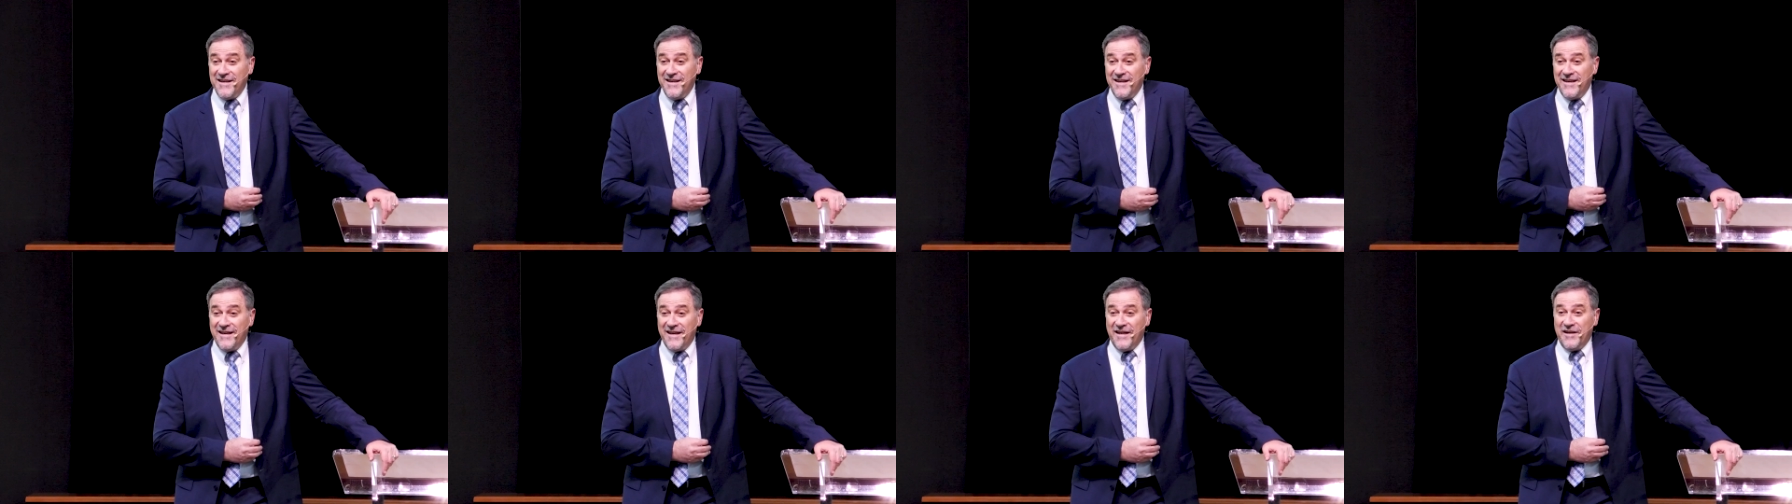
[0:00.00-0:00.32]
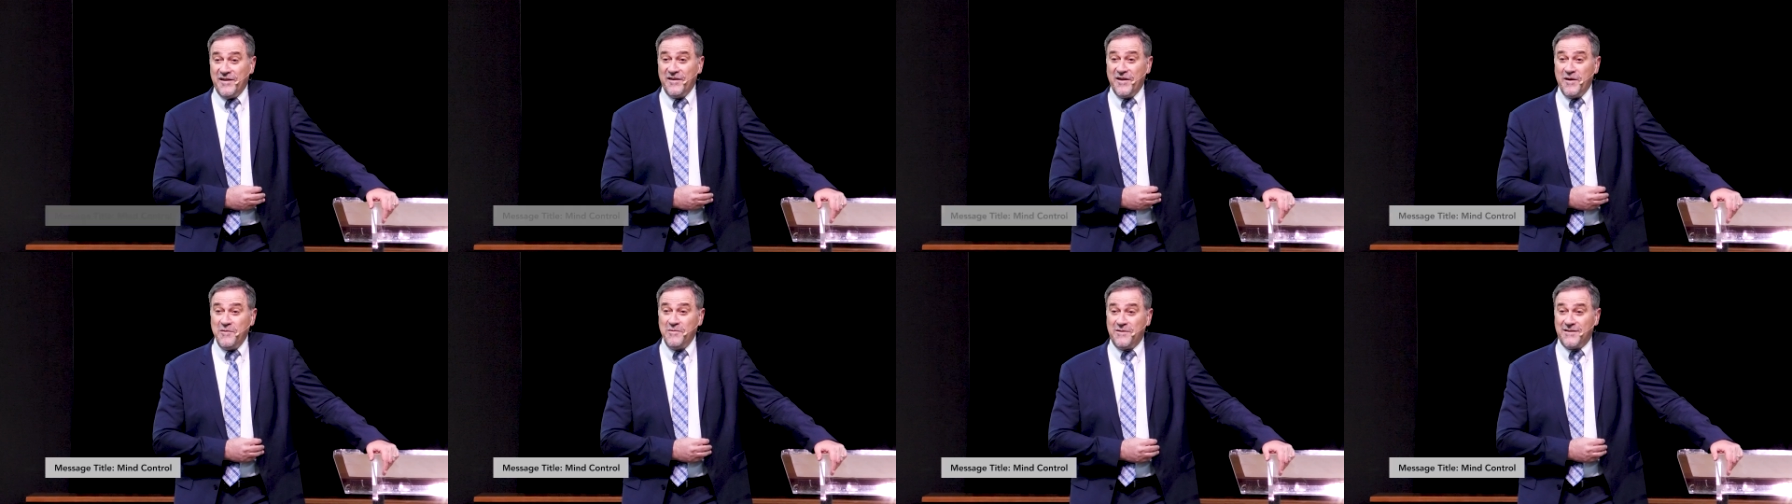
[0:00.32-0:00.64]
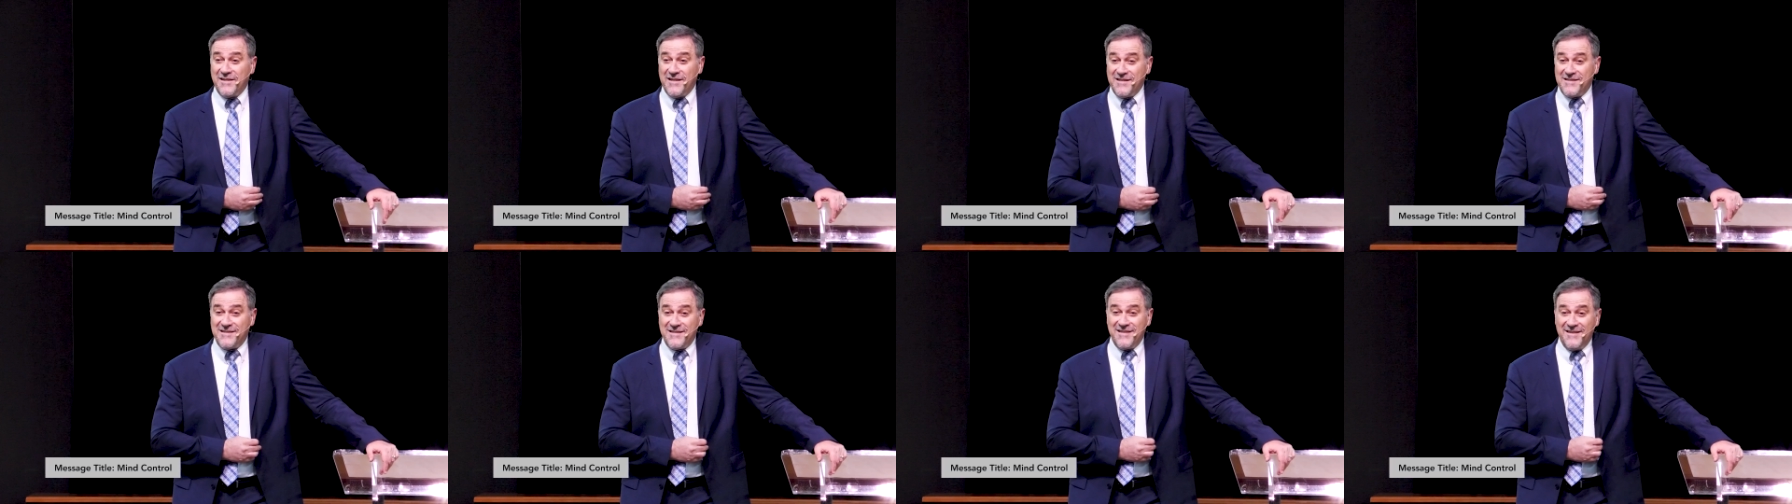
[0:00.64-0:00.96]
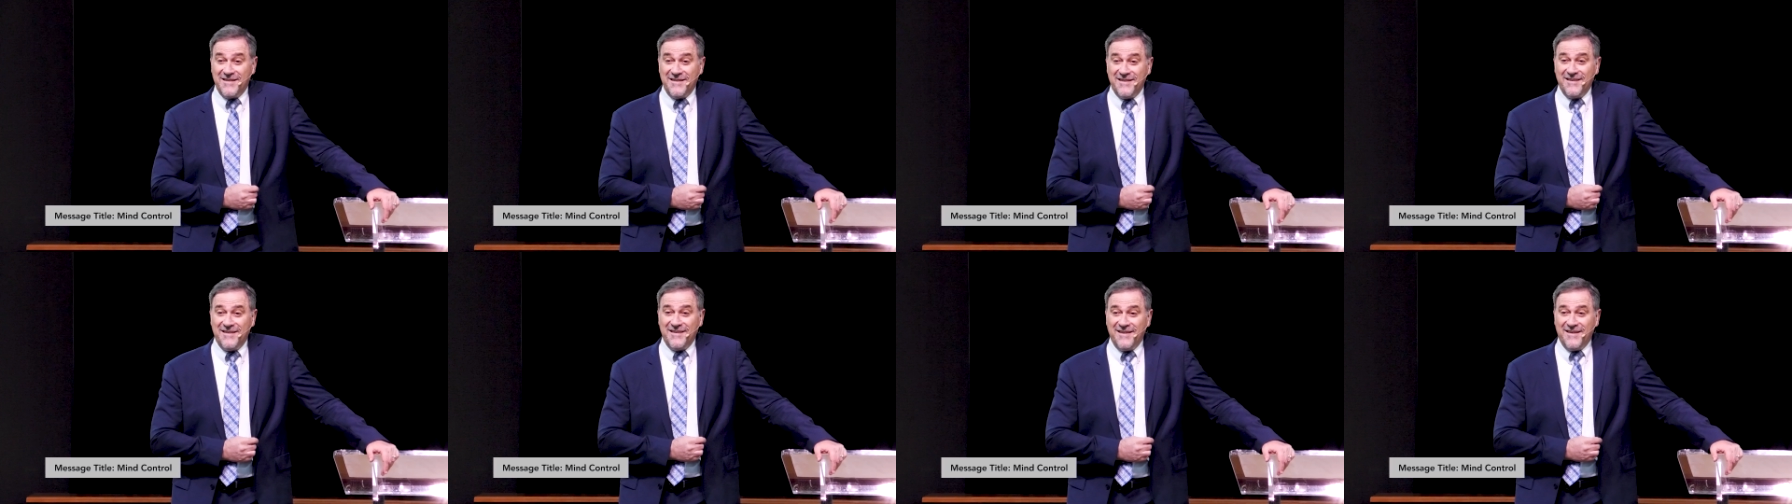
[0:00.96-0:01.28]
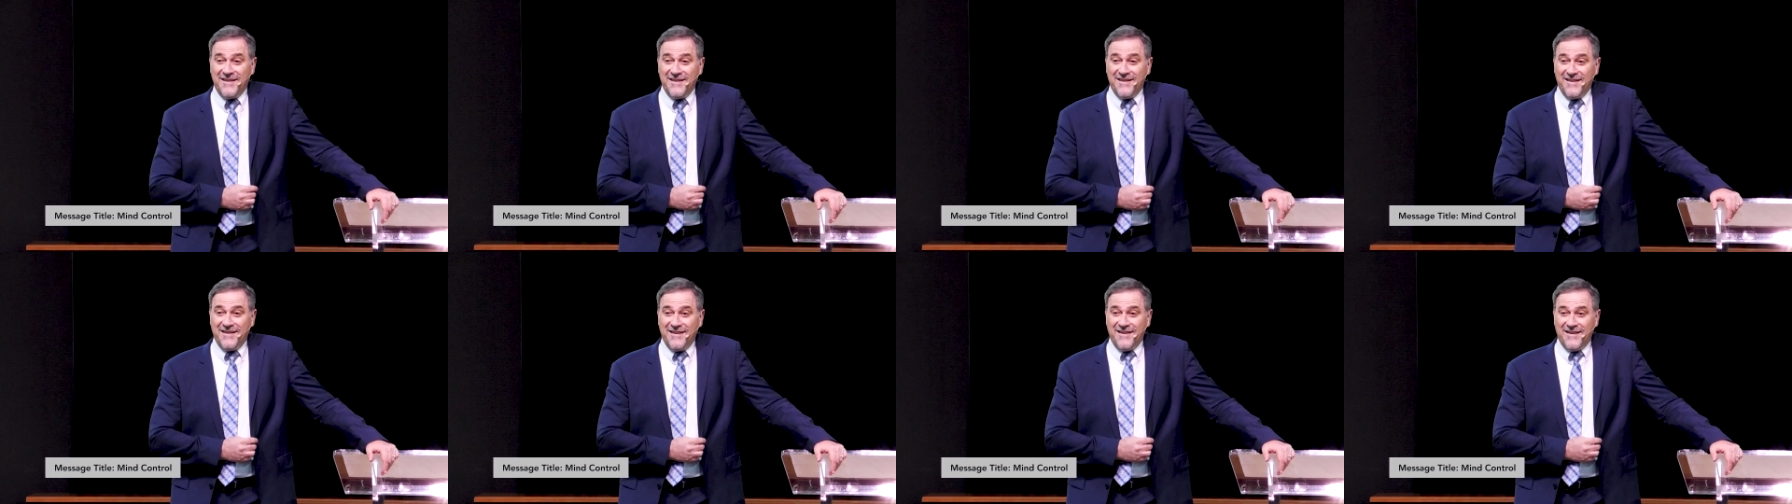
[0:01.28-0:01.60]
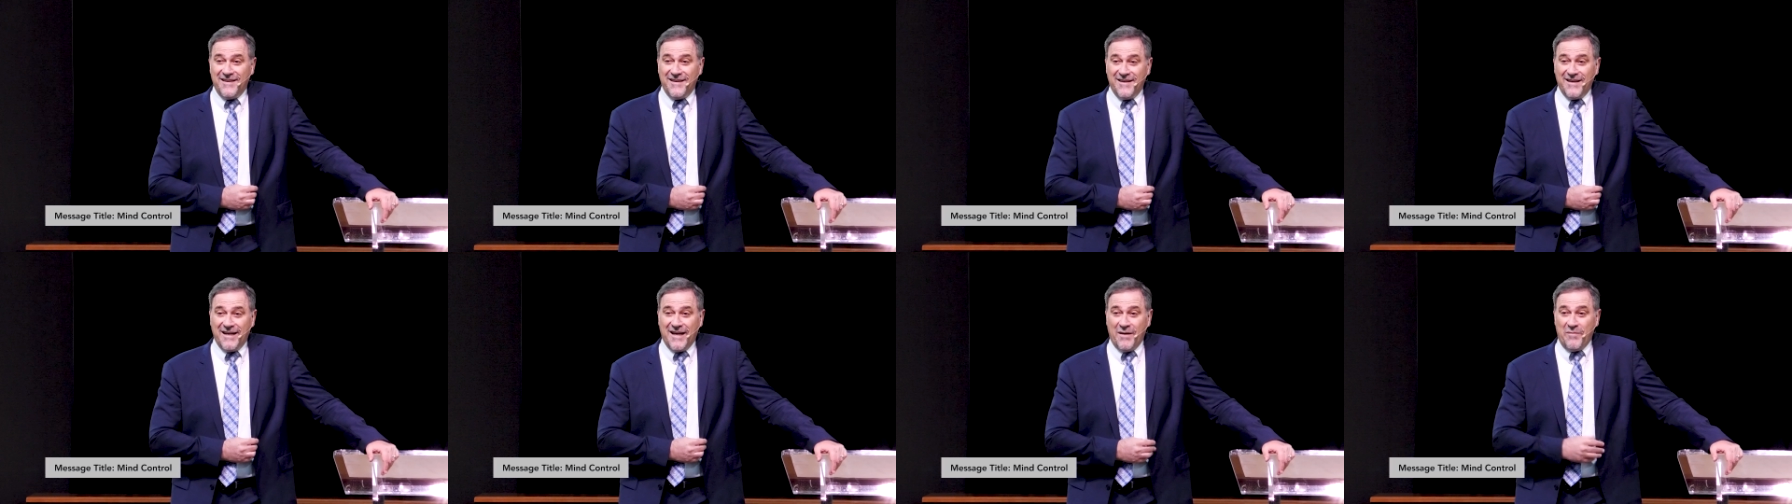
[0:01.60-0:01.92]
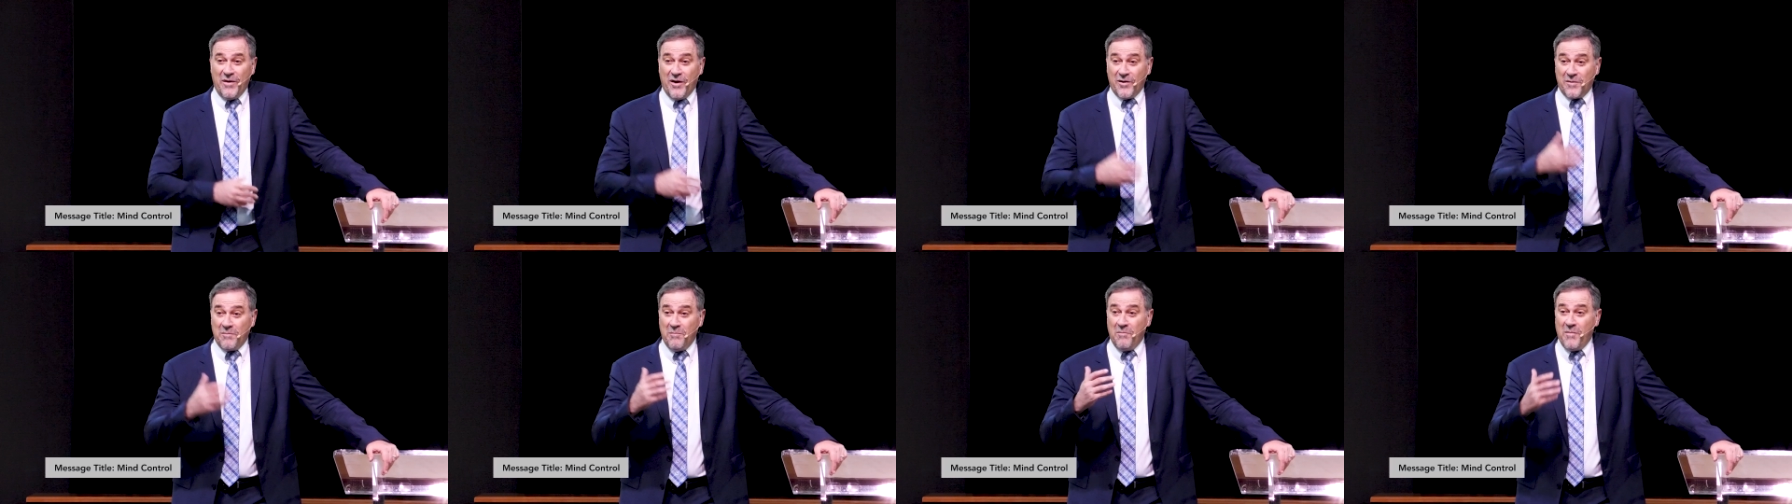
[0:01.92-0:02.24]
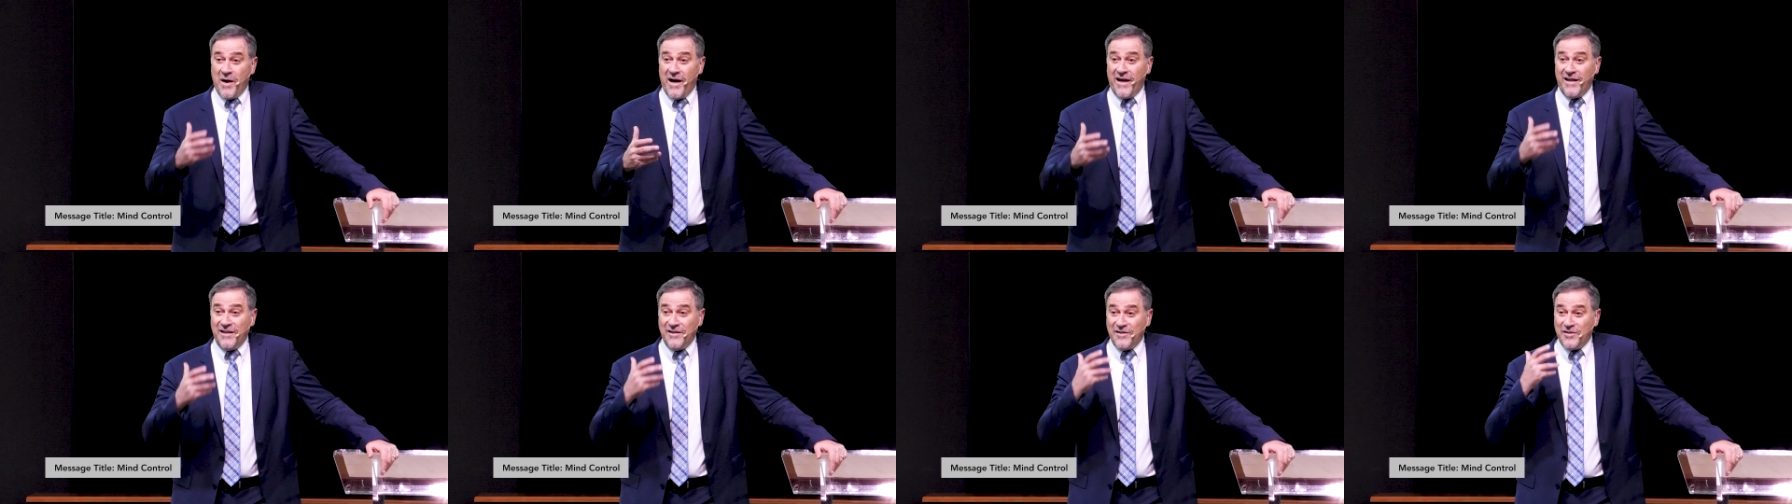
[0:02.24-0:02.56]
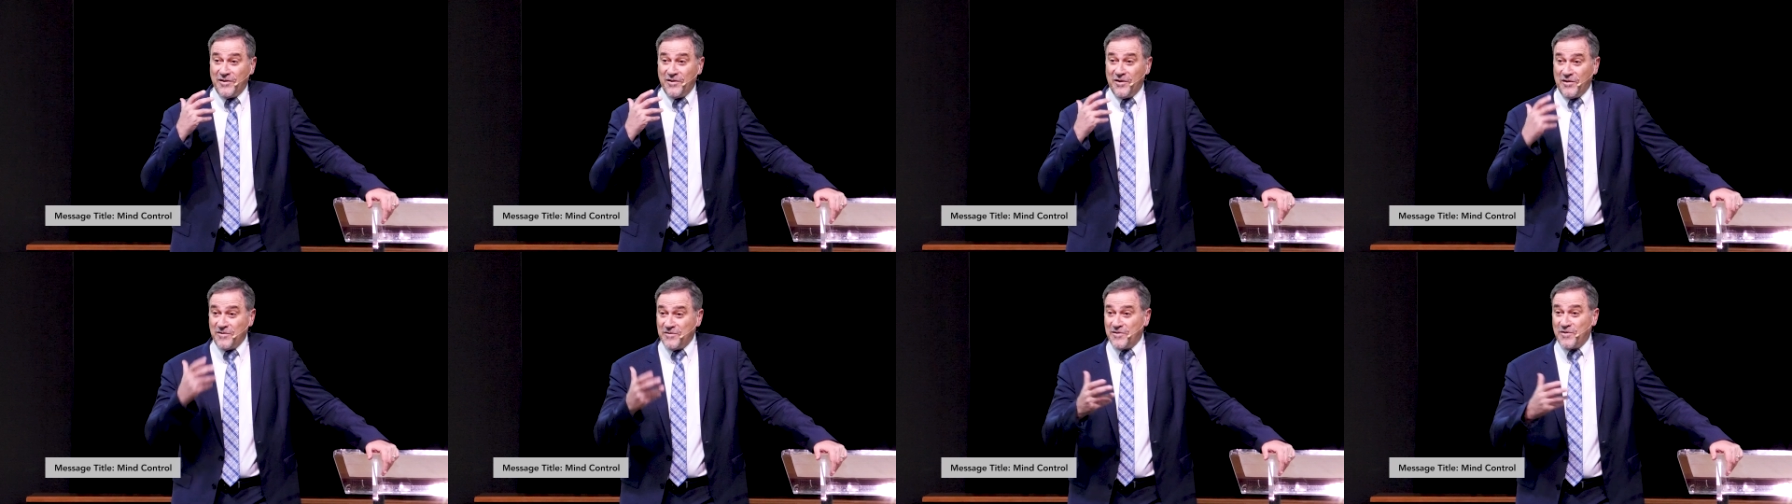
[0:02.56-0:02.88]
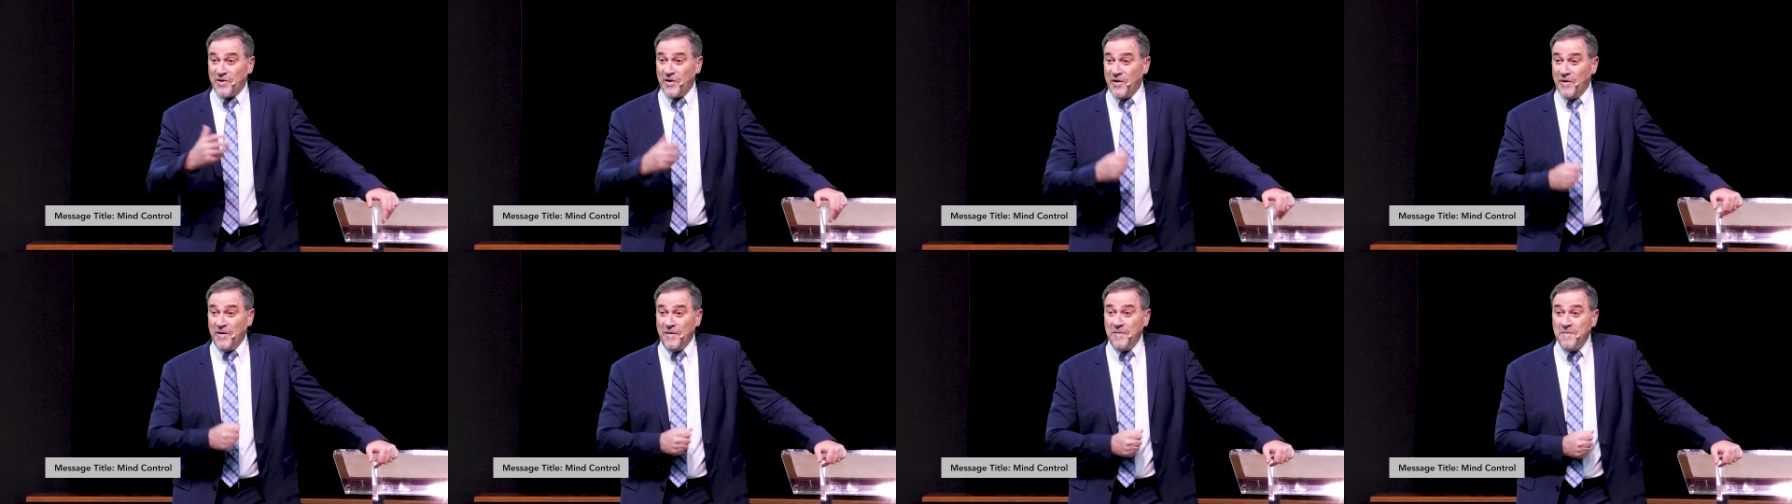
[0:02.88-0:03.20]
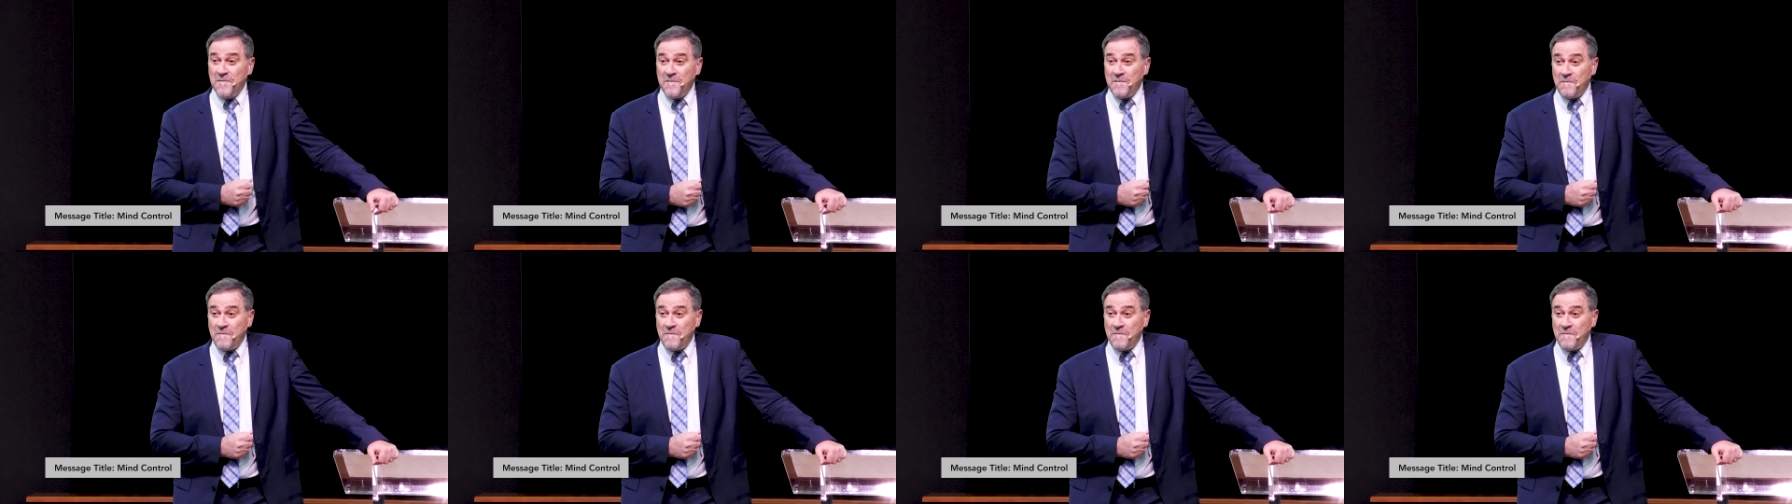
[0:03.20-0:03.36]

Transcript: a notice about mind control.